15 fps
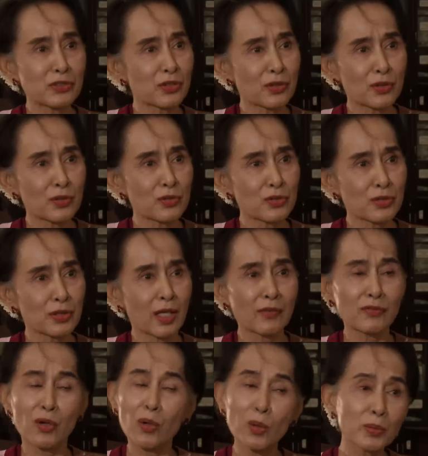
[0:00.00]
persecution.
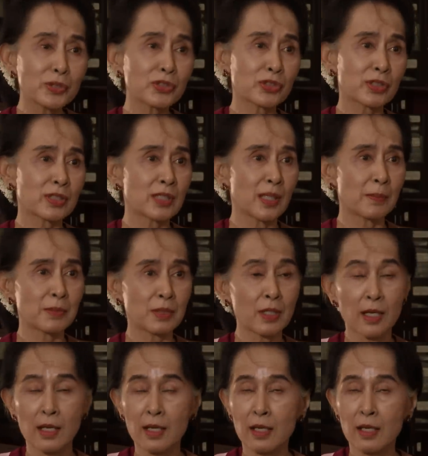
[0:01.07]
I've always condemned